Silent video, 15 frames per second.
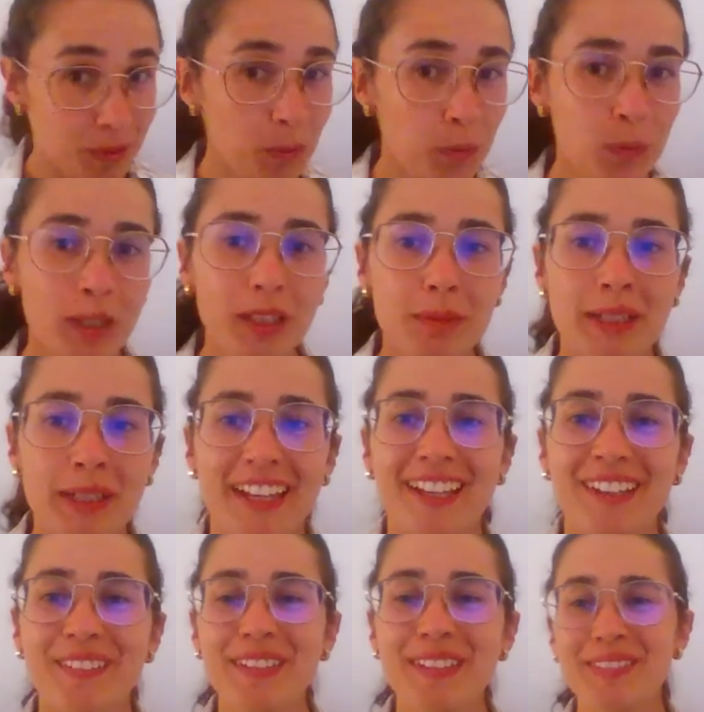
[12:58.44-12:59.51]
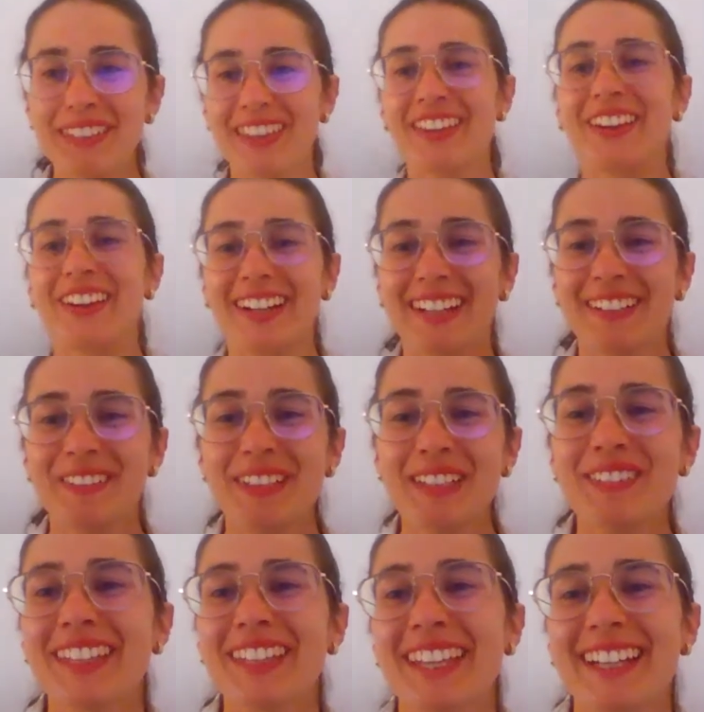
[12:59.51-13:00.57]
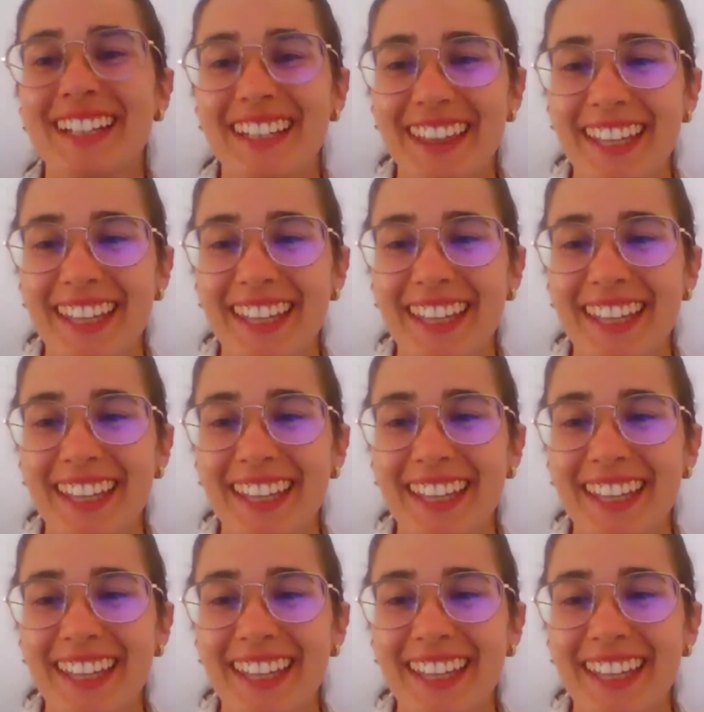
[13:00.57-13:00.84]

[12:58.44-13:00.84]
We'll be there. We'll be there.